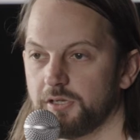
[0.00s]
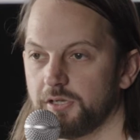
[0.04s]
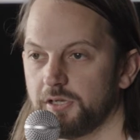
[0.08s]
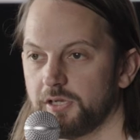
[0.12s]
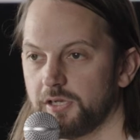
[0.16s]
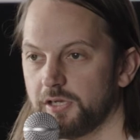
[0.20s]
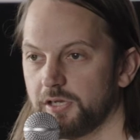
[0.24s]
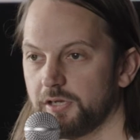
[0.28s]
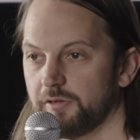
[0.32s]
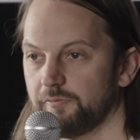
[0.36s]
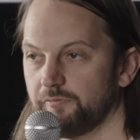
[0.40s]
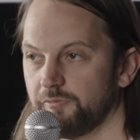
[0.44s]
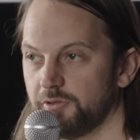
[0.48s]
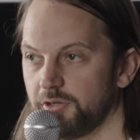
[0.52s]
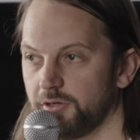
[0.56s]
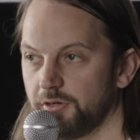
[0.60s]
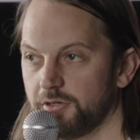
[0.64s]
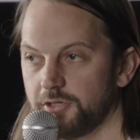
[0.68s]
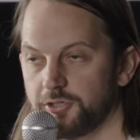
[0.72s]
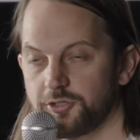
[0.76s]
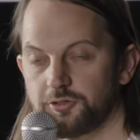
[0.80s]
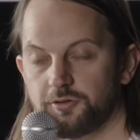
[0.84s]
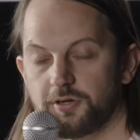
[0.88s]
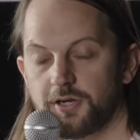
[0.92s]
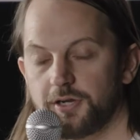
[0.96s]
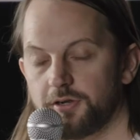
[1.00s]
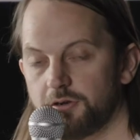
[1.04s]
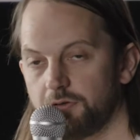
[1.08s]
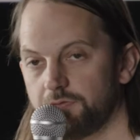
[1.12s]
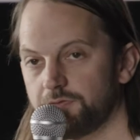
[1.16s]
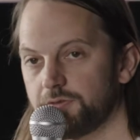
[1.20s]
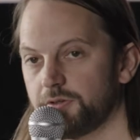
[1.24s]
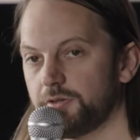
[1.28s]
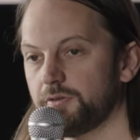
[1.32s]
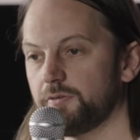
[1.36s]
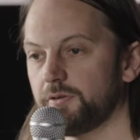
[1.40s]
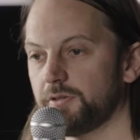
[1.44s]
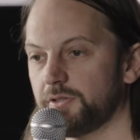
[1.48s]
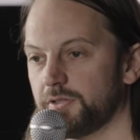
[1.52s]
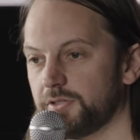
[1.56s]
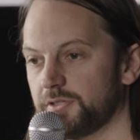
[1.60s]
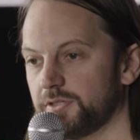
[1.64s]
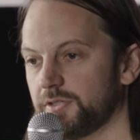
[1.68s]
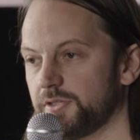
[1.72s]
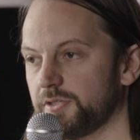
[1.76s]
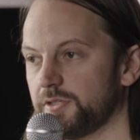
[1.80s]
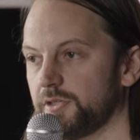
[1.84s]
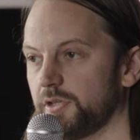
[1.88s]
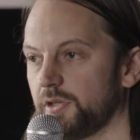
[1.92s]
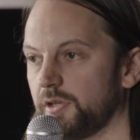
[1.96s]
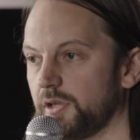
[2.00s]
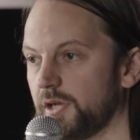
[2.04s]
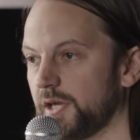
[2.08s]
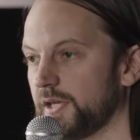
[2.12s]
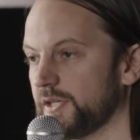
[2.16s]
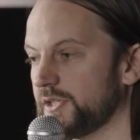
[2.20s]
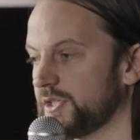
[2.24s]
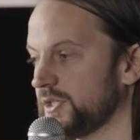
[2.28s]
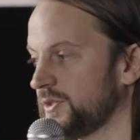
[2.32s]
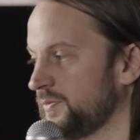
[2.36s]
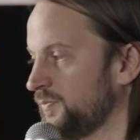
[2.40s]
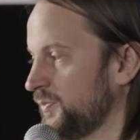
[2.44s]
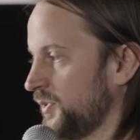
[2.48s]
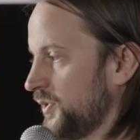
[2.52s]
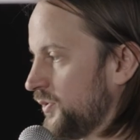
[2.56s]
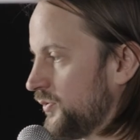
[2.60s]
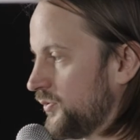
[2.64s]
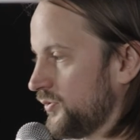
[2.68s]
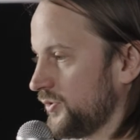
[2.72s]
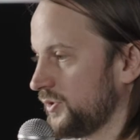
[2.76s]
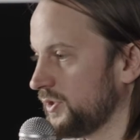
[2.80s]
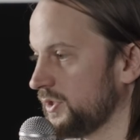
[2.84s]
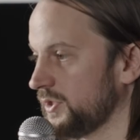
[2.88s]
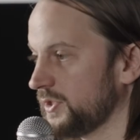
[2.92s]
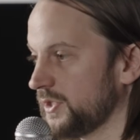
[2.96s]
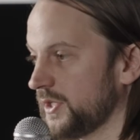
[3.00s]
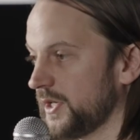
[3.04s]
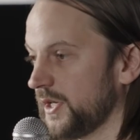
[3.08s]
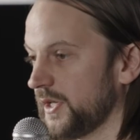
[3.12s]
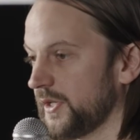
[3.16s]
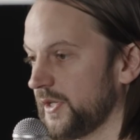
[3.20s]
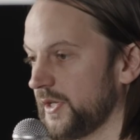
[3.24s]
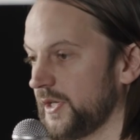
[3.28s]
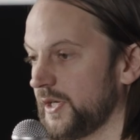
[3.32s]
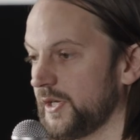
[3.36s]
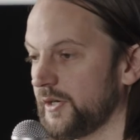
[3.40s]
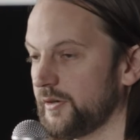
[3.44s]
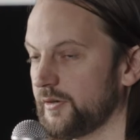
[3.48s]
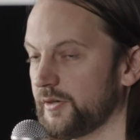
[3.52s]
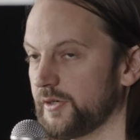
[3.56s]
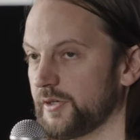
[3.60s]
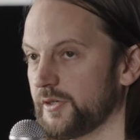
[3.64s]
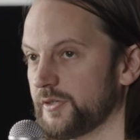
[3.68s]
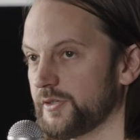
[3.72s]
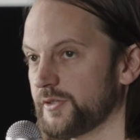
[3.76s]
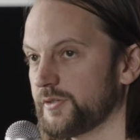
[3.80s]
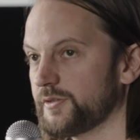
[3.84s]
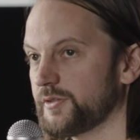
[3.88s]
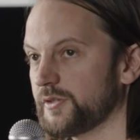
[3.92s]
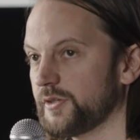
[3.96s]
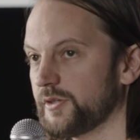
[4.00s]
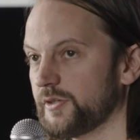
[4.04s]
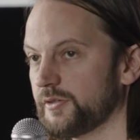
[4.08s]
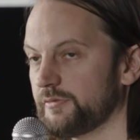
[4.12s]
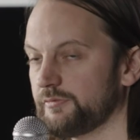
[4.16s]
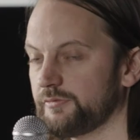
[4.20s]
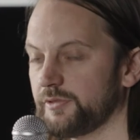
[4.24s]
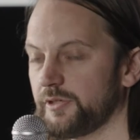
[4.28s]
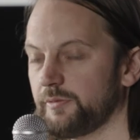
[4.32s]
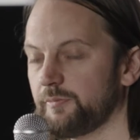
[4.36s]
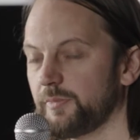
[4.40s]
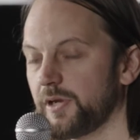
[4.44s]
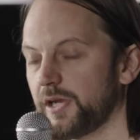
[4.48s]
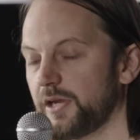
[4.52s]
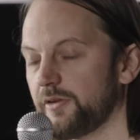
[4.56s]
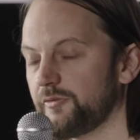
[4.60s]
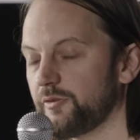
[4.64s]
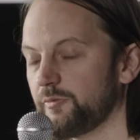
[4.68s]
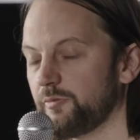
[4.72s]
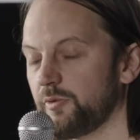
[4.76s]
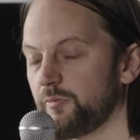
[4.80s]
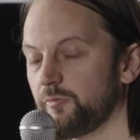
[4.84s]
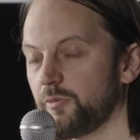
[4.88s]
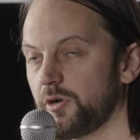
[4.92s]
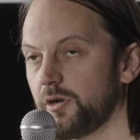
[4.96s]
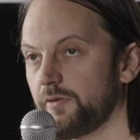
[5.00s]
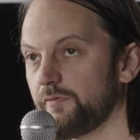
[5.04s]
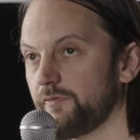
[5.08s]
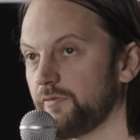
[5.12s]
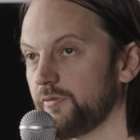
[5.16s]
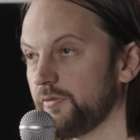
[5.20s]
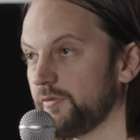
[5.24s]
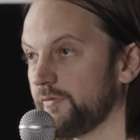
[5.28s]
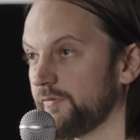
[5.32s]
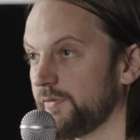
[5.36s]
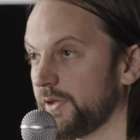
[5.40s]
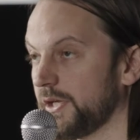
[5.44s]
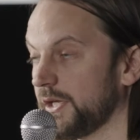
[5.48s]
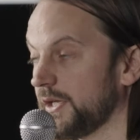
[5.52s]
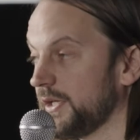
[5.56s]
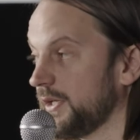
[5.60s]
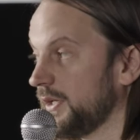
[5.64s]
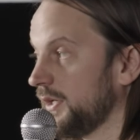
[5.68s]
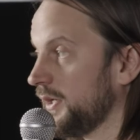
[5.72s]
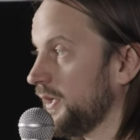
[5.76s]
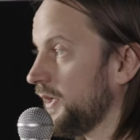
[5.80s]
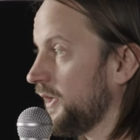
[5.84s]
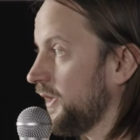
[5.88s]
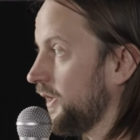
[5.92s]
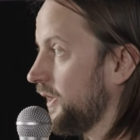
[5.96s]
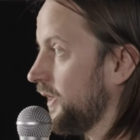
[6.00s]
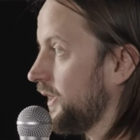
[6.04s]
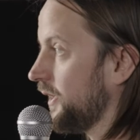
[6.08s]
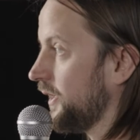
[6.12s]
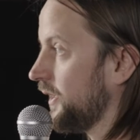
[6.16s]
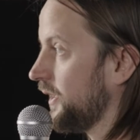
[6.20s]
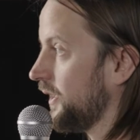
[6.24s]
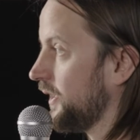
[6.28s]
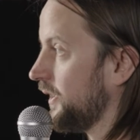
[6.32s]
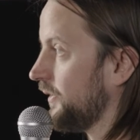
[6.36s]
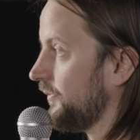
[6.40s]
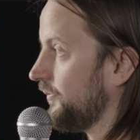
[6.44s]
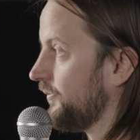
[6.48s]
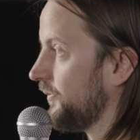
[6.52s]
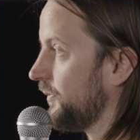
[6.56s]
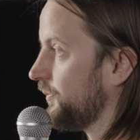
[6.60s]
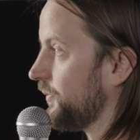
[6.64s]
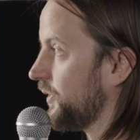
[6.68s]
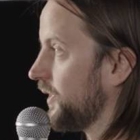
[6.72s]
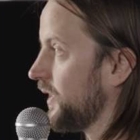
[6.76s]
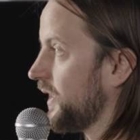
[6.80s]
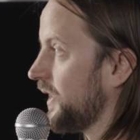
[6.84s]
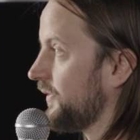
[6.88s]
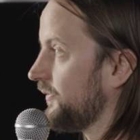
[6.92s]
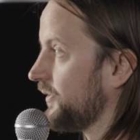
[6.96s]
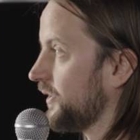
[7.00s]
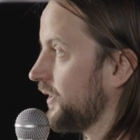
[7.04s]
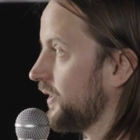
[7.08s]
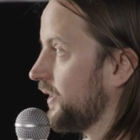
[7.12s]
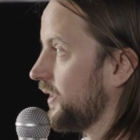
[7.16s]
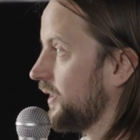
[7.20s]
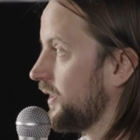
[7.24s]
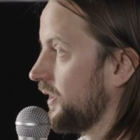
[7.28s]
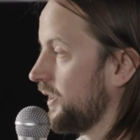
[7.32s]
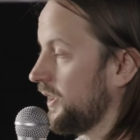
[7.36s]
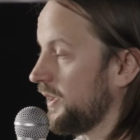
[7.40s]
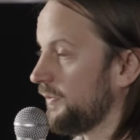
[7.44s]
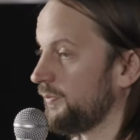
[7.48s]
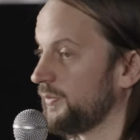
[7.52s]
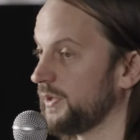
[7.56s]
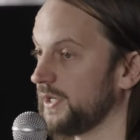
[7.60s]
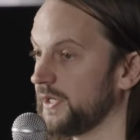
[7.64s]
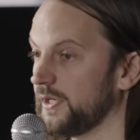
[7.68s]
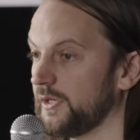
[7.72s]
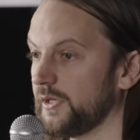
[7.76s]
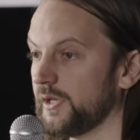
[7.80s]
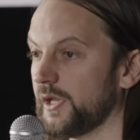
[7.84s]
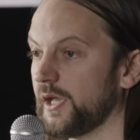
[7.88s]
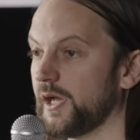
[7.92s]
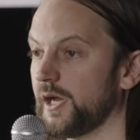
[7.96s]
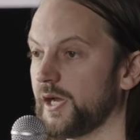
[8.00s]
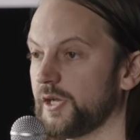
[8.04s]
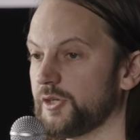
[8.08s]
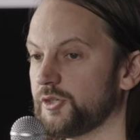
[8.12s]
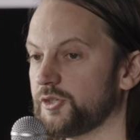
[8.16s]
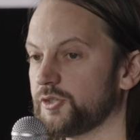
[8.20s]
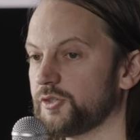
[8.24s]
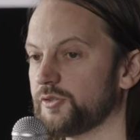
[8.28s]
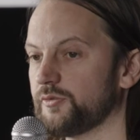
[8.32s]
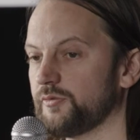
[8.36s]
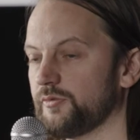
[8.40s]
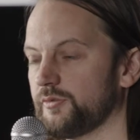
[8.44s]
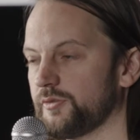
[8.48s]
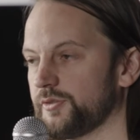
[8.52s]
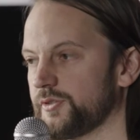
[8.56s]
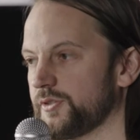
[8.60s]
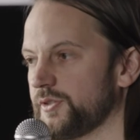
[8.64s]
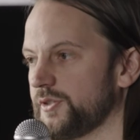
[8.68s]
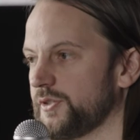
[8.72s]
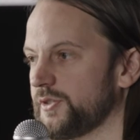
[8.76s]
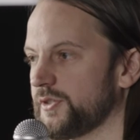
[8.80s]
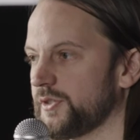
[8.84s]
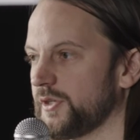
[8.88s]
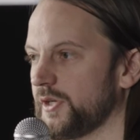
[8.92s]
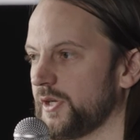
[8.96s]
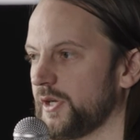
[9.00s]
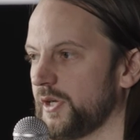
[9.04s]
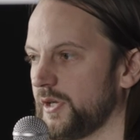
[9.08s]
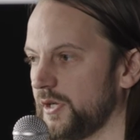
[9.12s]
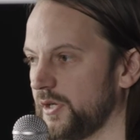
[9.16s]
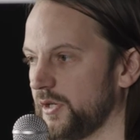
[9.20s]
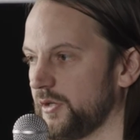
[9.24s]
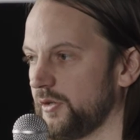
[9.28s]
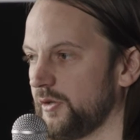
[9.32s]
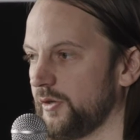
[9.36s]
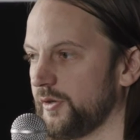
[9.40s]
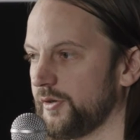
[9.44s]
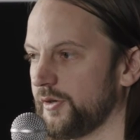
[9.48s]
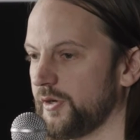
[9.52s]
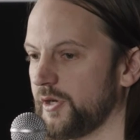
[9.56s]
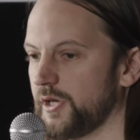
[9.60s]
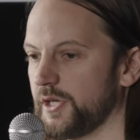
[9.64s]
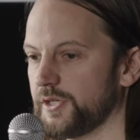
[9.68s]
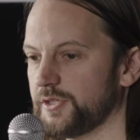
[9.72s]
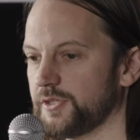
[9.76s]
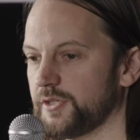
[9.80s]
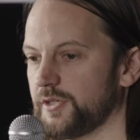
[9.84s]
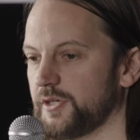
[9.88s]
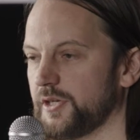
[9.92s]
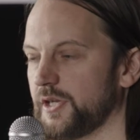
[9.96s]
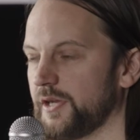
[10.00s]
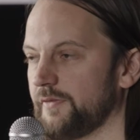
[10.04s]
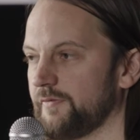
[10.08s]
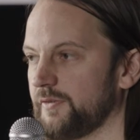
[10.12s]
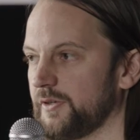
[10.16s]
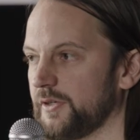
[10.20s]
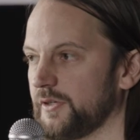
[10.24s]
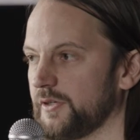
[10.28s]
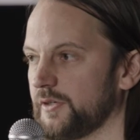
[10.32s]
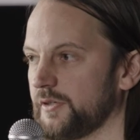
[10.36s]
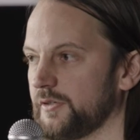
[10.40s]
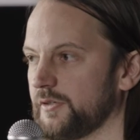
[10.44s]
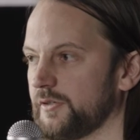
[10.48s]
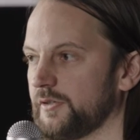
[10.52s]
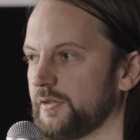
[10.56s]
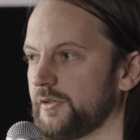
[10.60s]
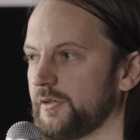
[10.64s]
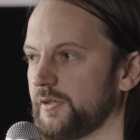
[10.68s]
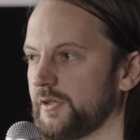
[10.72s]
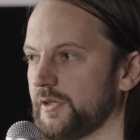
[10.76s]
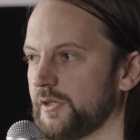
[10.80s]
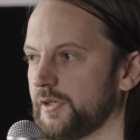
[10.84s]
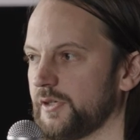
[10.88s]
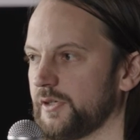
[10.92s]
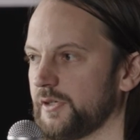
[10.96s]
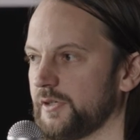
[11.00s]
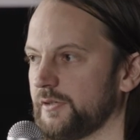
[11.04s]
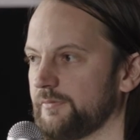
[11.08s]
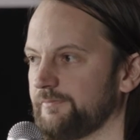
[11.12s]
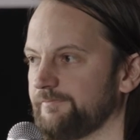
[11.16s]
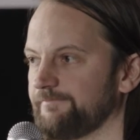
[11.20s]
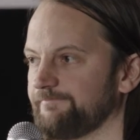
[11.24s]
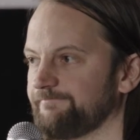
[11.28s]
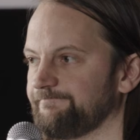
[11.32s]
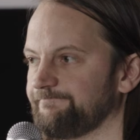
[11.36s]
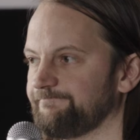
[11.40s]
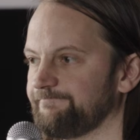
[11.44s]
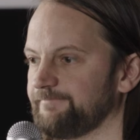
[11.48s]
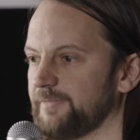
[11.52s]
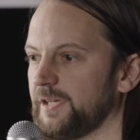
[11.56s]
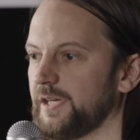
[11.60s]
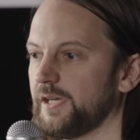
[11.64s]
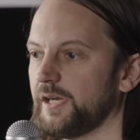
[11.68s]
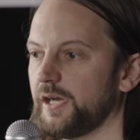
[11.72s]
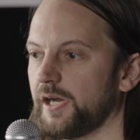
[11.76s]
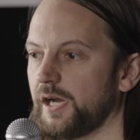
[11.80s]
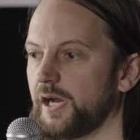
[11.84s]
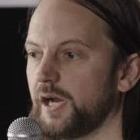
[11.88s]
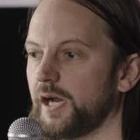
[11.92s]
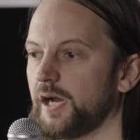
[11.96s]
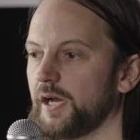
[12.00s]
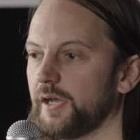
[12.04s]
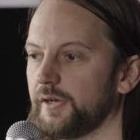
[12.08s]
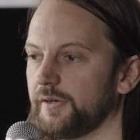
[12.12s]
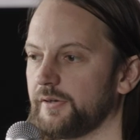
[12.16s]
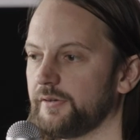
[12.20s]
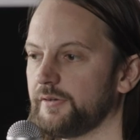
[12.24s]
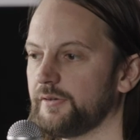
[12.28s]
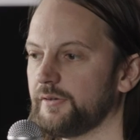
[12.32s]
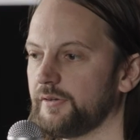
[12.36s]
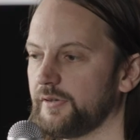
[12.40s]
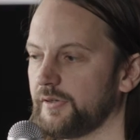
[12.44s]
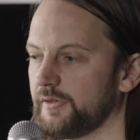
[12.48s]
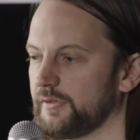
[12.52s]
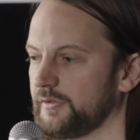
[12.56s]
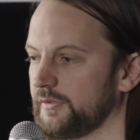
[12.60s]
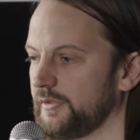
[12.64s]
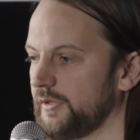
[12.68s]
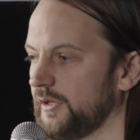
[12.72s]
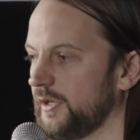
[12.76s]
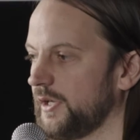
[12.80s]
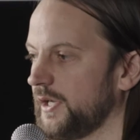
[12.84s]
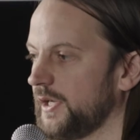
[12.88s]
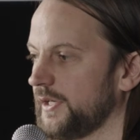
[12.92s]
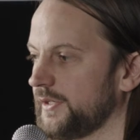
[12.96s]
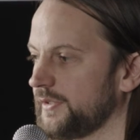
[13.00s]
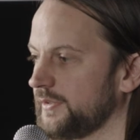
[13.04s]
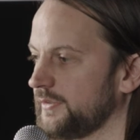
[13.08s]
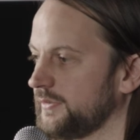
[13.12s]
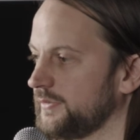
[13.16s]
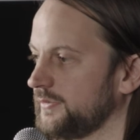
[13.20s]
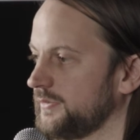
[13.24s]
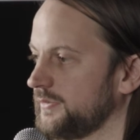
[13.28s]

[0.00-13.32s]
The only trade-off to doing this is the light spills into other areas, so you may have to be mindful of that. But having a big, large source is a lot nicer than having a hard light.